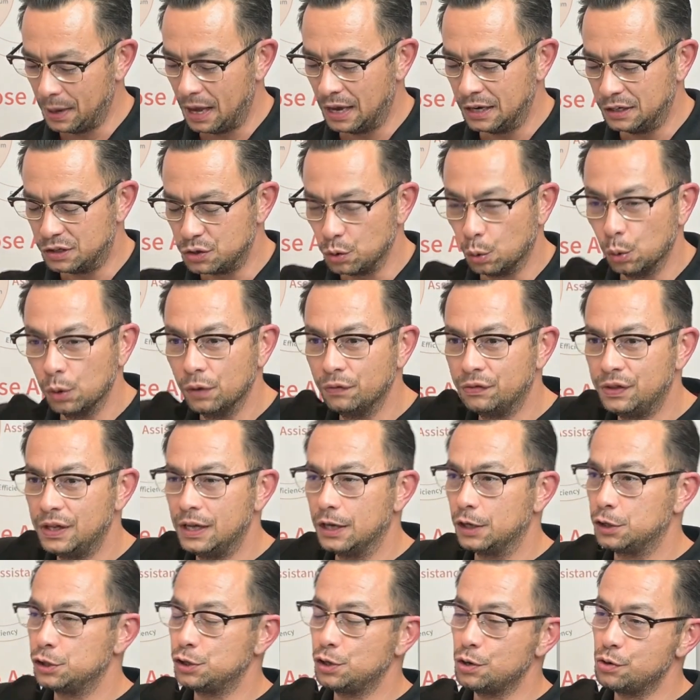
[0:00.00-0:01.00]
It's all of
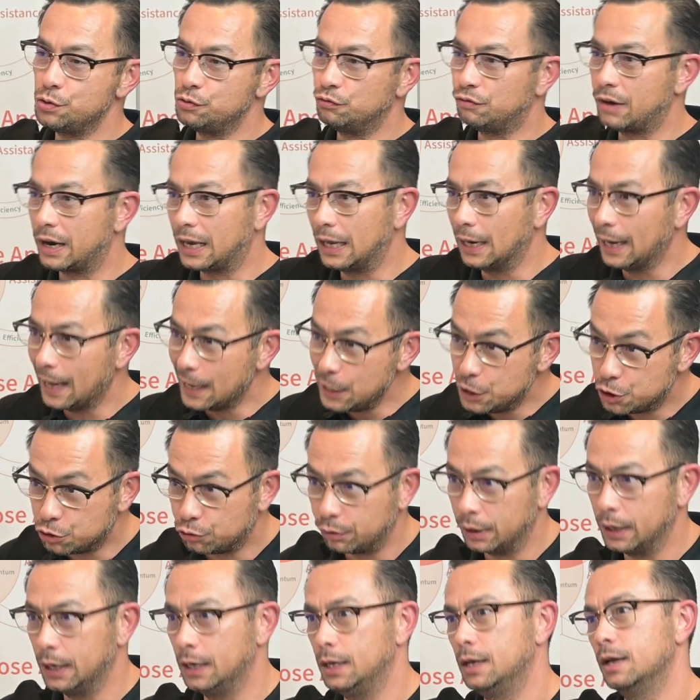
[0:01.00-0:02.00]
the external
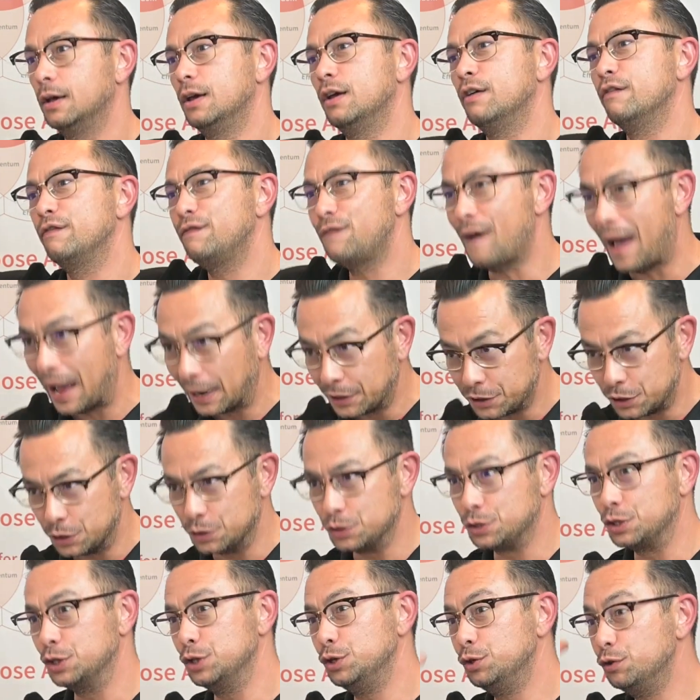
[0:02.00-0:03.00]
regulatory
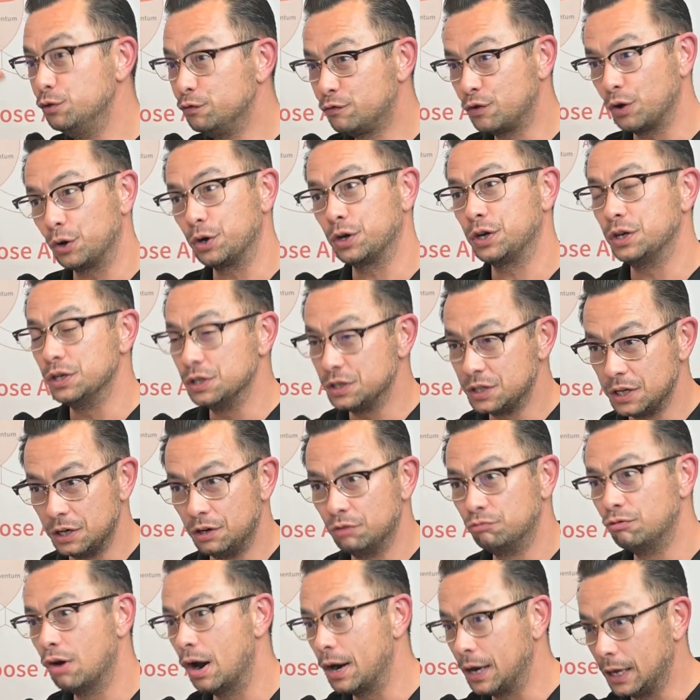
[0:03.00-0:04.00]
factors that you've got to
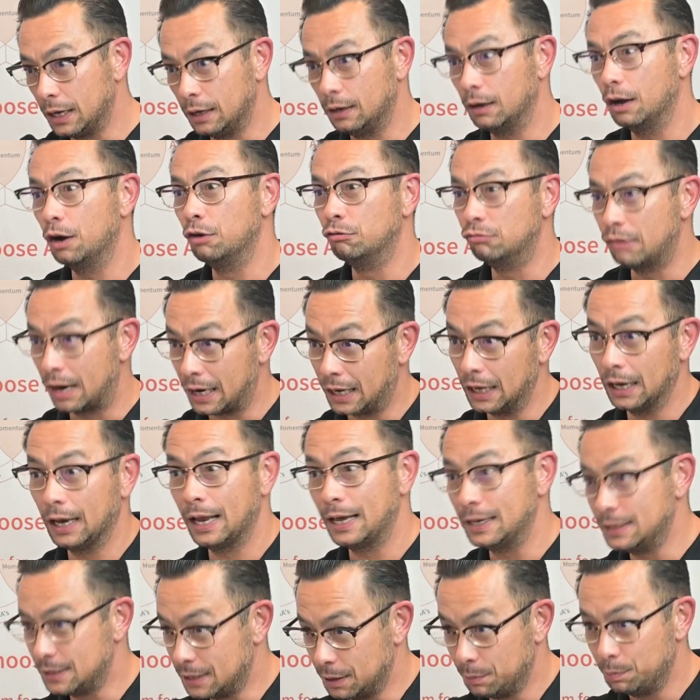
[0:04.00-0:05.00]
consider running a
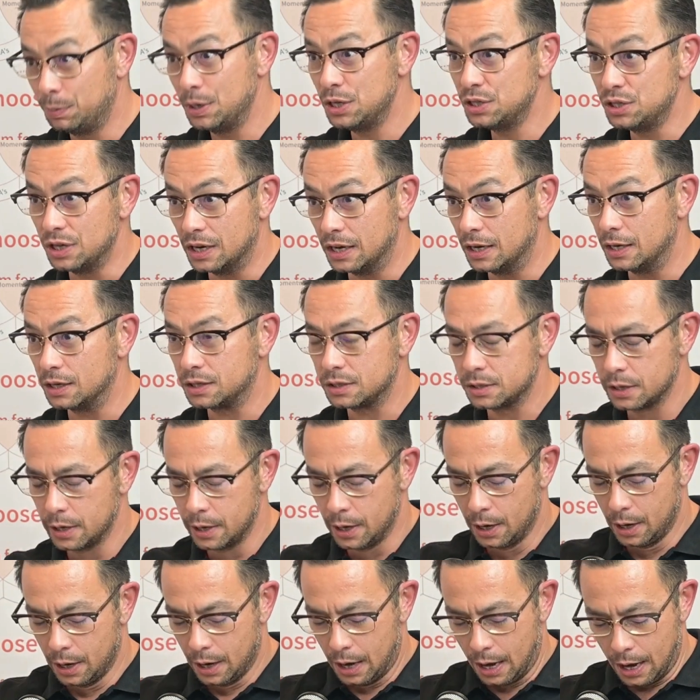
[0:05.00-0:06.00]
regulated business.
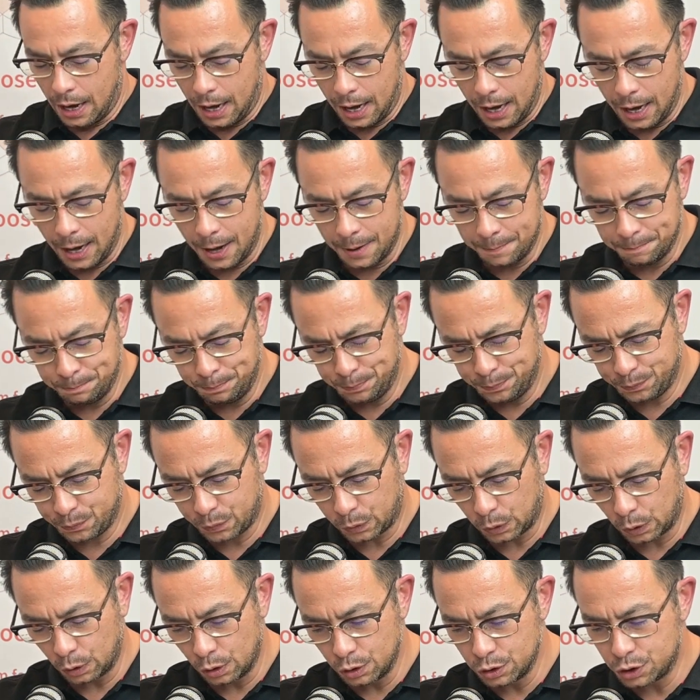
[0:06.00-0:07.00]

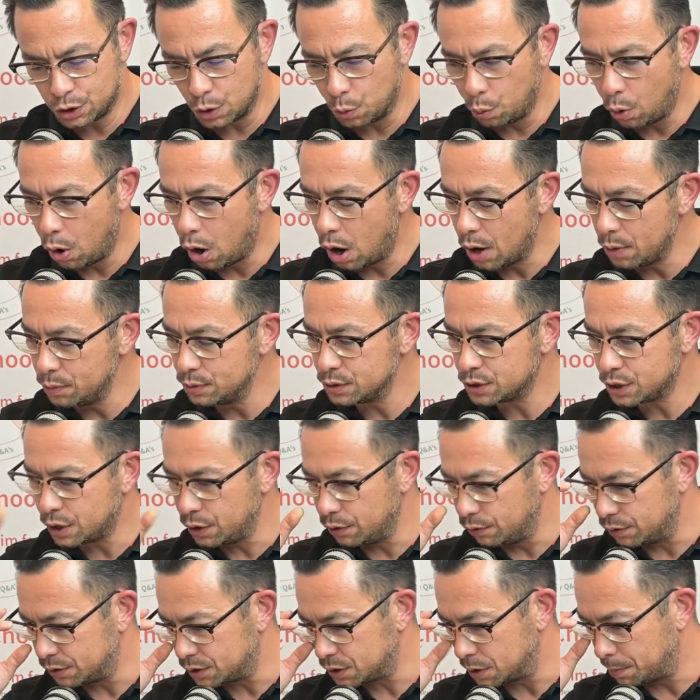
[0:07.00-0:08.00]
So what I was
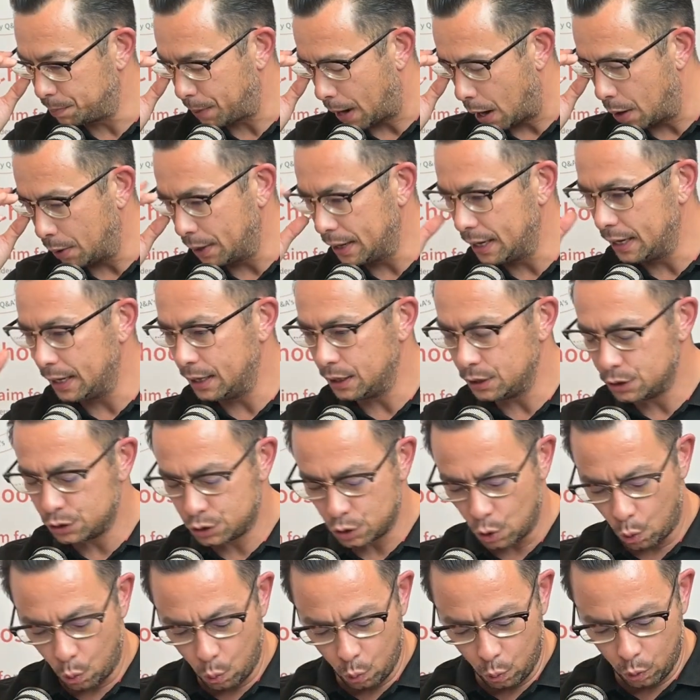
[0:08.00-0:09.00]
curious about
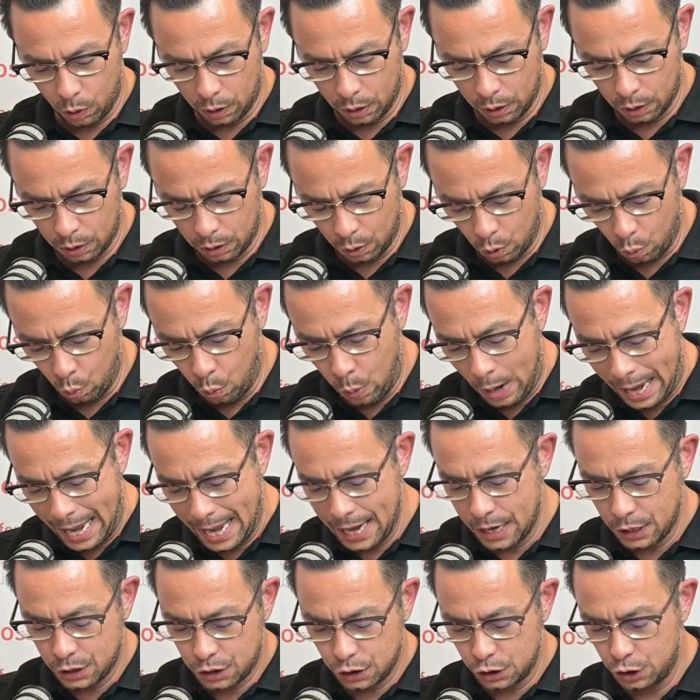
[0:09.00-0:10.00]
is,
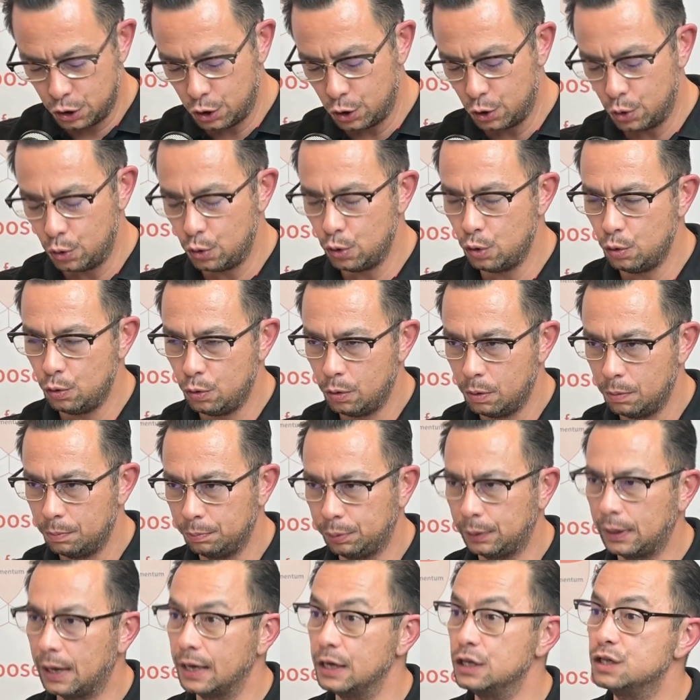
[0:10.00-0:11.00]
where do you
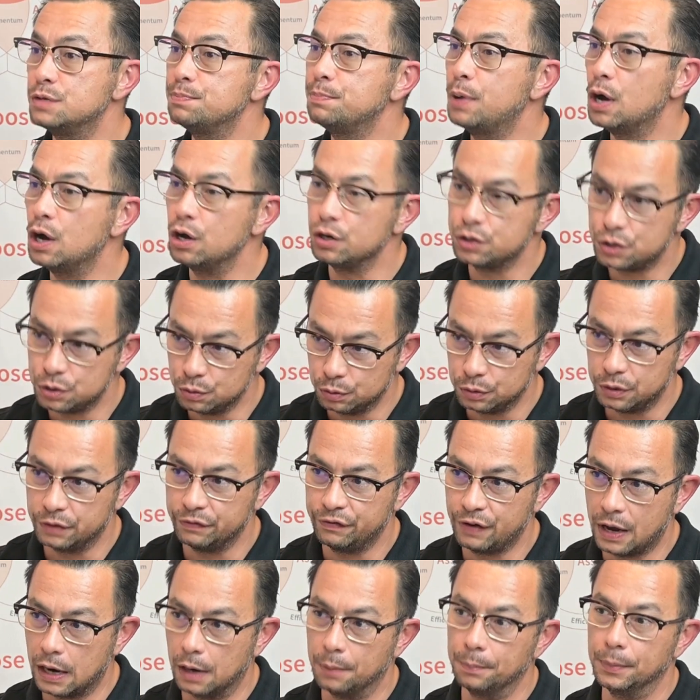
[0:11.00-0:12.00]
place personal
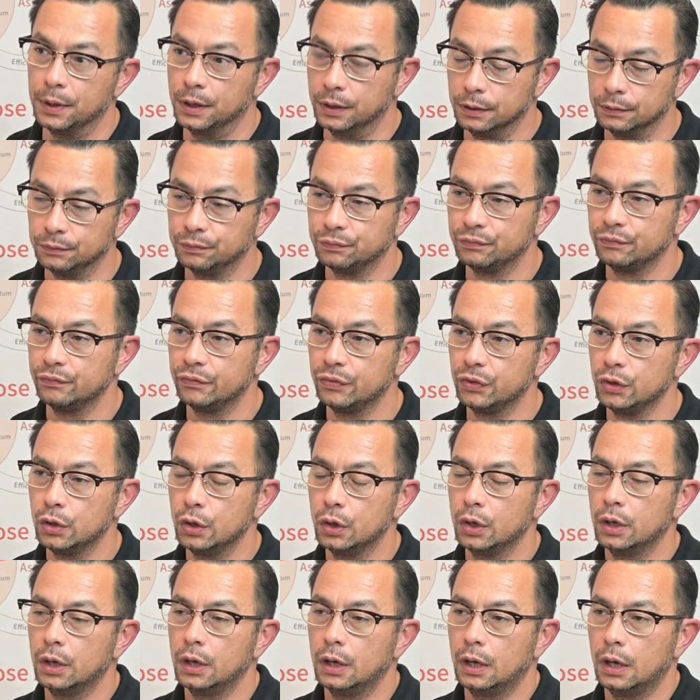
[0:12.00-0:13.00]
development
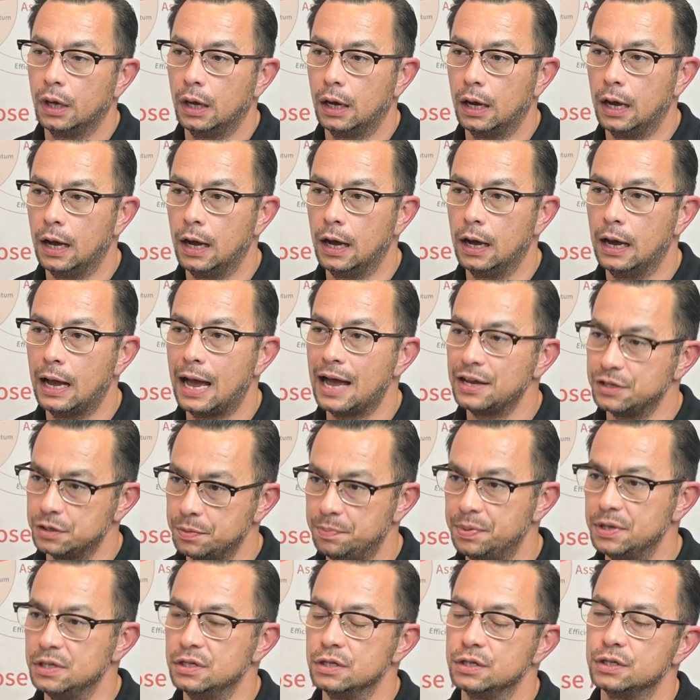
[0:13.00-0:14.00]
as
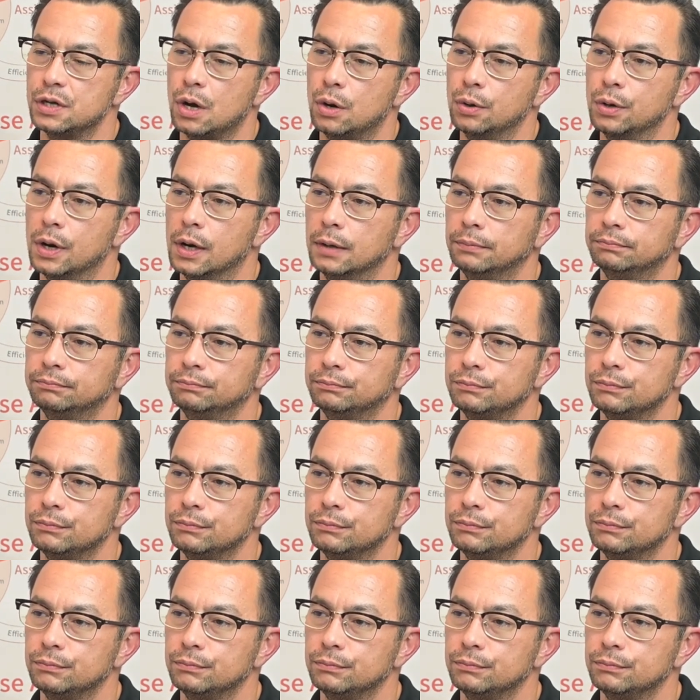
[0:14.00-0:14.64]
a business owner?